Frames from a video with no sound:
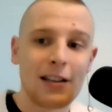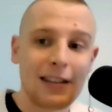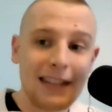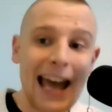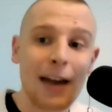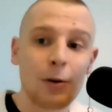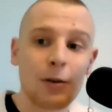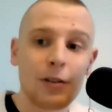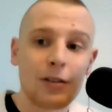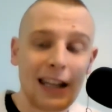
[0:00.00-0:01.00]
now
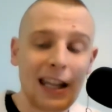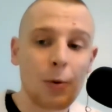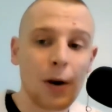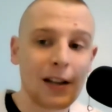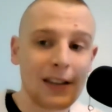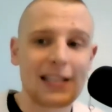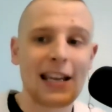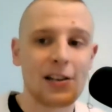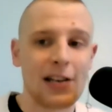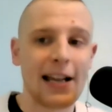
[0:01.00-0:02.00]
than they were at this
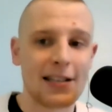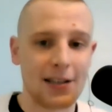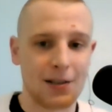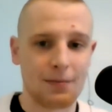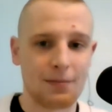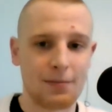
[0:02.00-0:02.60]
stage last season.